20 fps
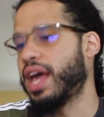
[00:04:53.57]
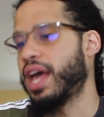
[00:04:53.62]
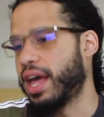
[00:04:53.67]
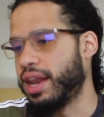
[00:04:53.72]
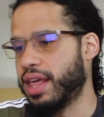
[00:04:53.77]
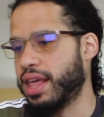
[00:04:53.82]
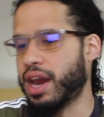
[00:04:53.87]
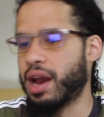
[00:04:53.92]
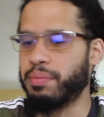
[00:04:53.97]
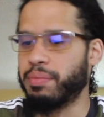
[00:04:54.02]

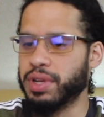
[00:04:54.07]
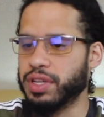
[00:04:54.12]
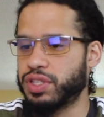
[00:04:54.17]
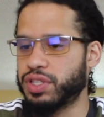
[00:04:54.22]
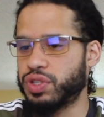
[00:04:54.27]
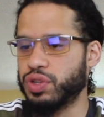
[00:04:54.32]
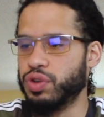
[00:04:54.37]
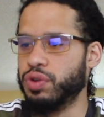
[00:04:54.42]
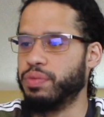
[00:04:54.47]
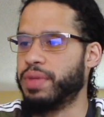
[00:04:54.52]
and then I'm going to
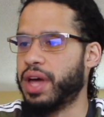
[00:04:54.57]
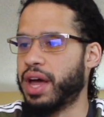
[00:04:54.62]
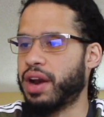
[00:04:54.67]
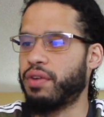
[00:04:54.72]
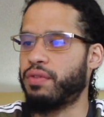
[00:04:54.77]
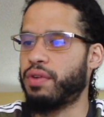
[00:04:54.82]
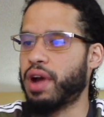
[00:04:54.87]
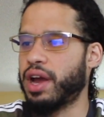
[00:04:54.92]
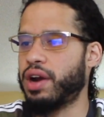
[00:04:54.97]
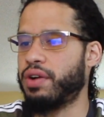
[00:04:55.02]
assume
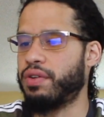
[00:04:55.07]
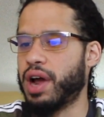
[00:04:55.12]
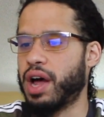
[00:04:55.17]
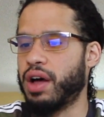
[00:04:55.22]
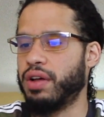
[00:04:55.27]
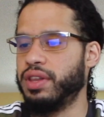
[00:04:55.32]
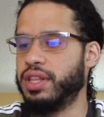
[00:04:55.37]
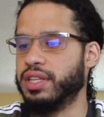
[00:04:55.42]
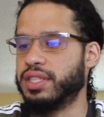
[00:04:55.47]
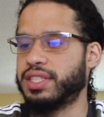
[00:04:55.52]
that right
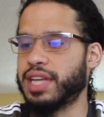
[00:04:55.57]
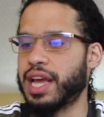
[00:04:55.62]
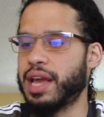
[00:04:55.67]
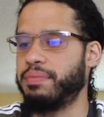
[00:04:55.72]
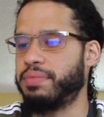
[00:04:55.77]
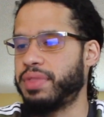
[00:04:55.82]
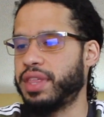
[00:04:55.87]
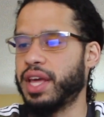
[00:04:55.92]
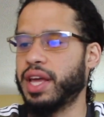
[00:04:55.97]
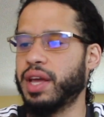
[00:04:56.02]
around the
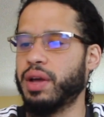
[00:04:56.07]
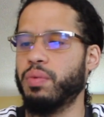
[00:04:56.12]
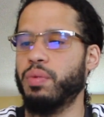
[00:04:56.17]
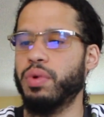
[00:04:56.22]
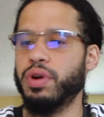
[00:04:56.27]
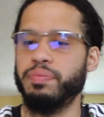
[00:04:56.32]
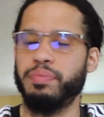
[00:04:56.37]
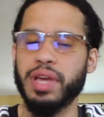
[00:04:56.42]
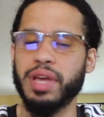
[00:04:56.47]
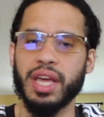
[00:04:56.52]
same thing
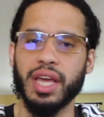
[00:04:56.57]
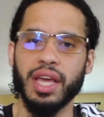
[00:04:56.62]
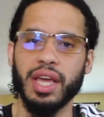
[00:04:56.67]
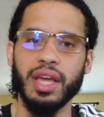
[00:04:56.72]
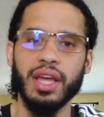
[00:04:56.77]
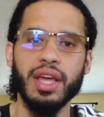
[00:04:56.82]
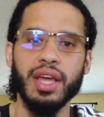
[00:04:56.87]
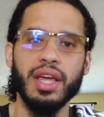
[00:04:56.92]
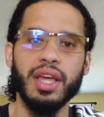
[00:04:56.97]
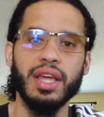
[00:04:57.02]
would
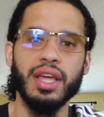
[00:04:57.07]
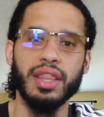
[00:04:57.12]
be